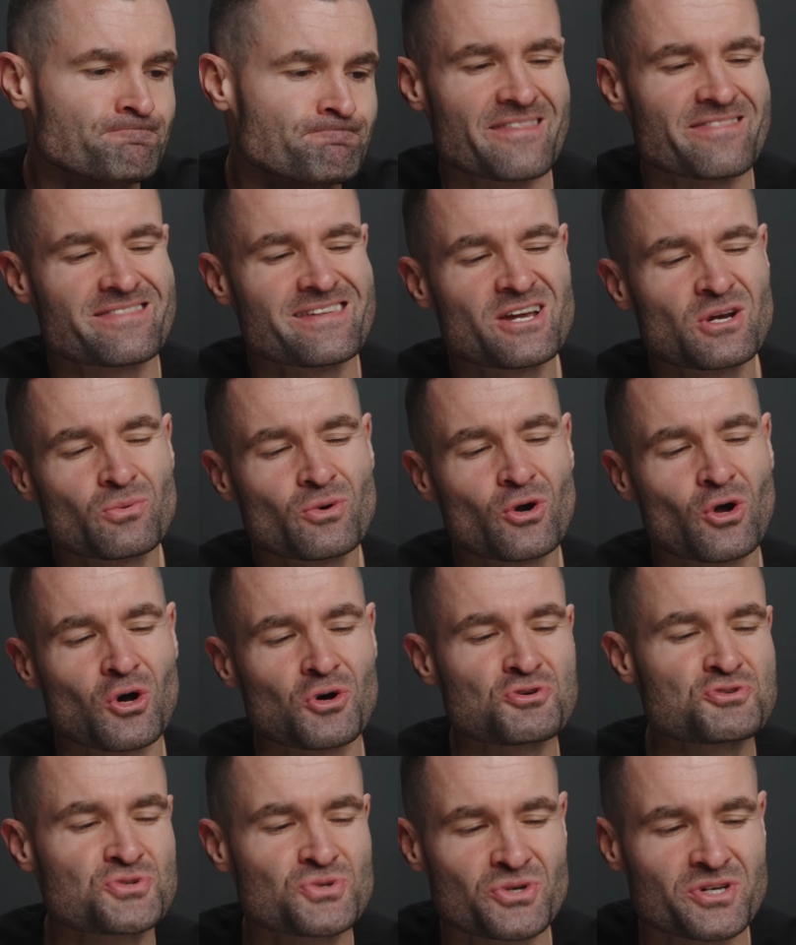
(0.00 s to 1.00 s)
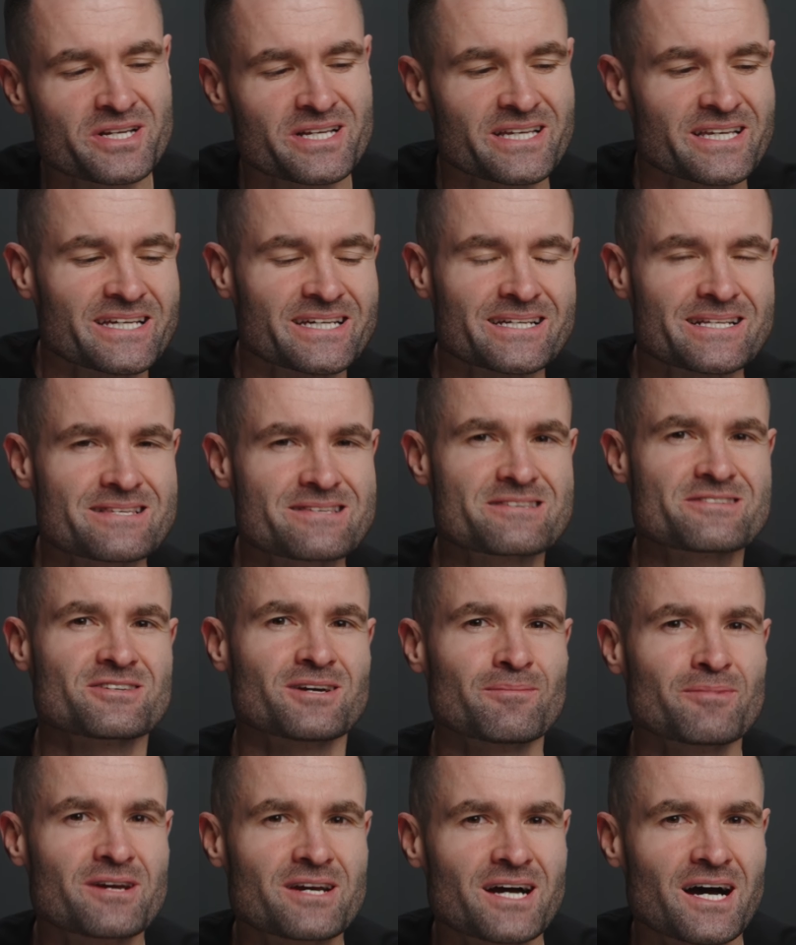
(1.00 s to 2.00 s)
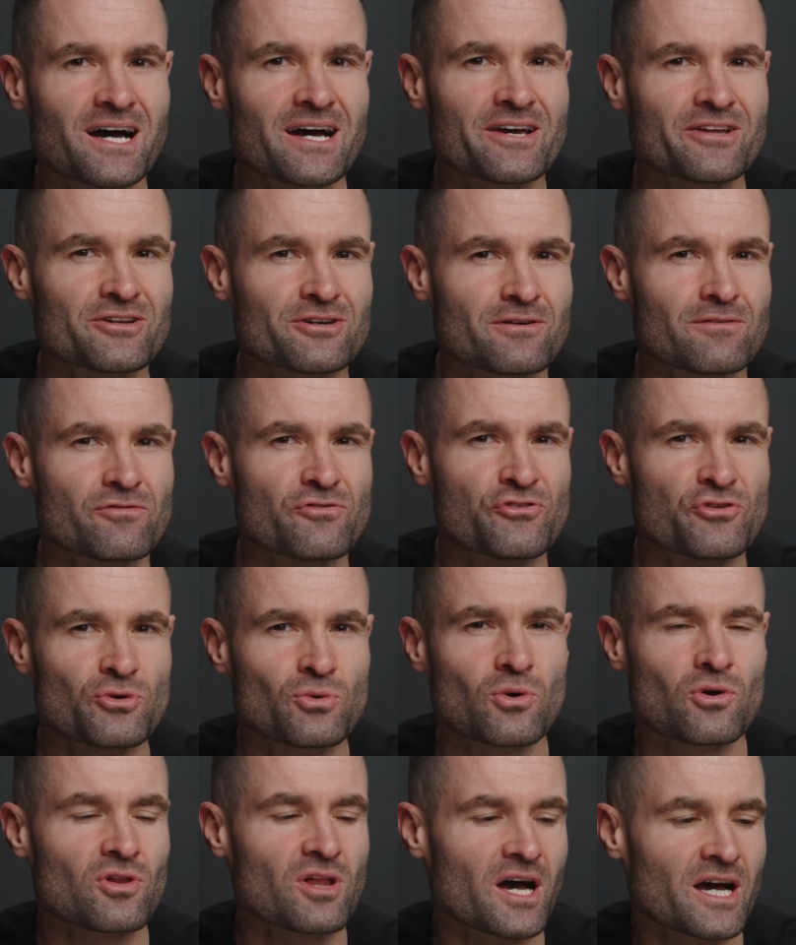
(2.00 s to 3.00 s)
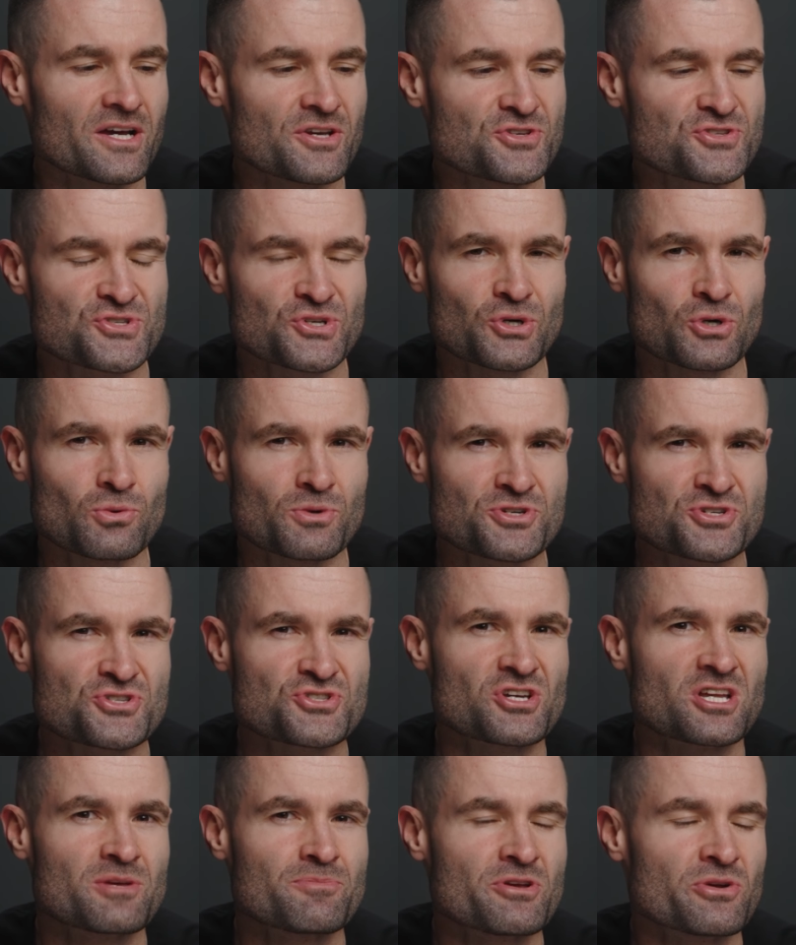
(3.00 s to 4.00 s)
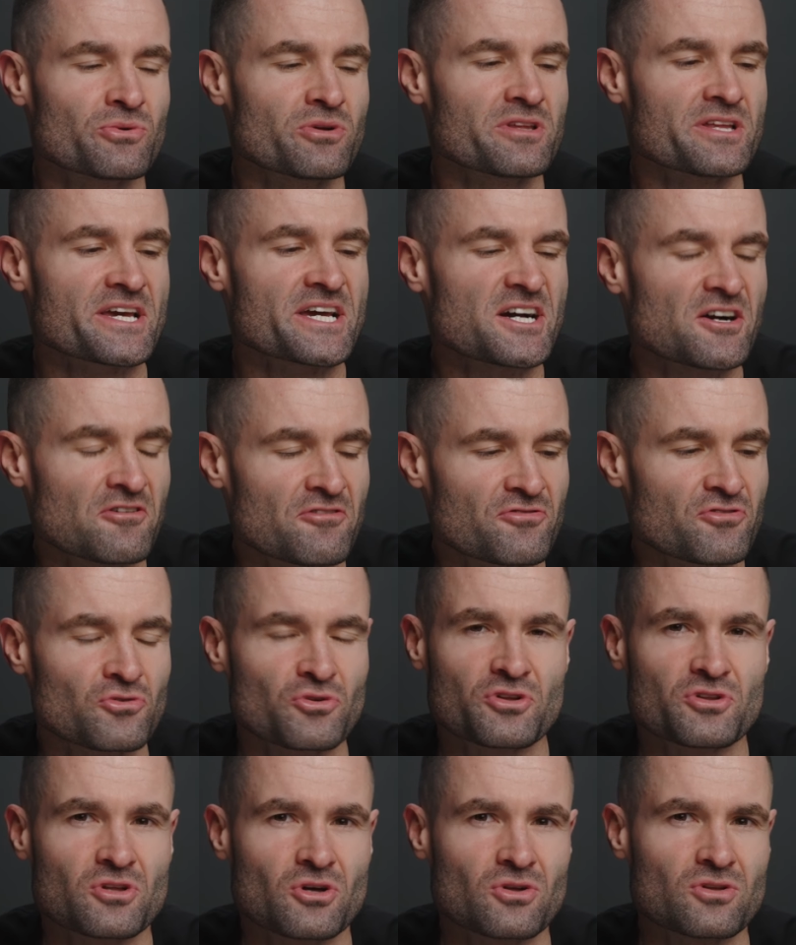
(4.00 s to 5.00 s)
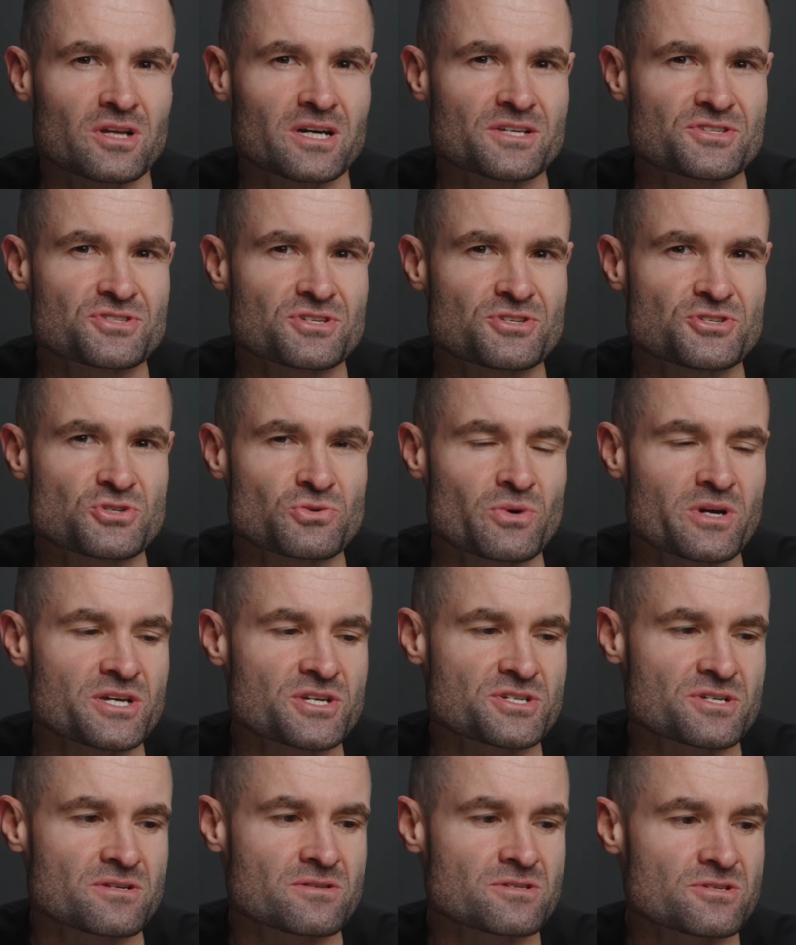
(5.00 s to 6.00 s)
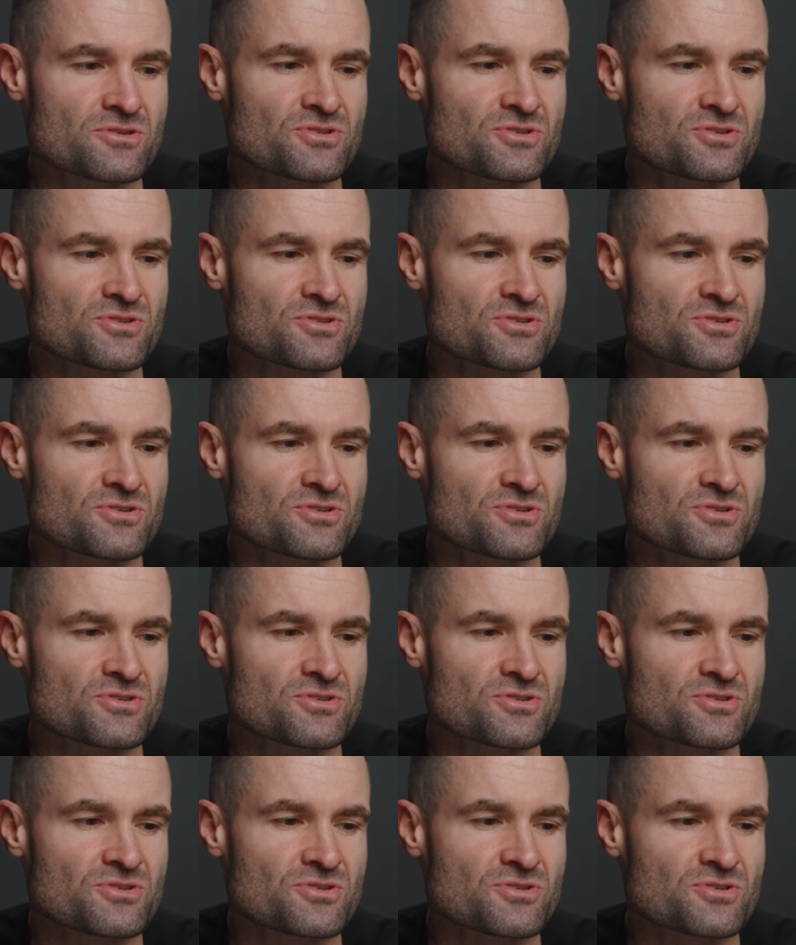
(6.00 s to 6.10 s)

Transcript: I think we're also gonna get some kind of dual ISO, which is gonna be really helpful in low light situations.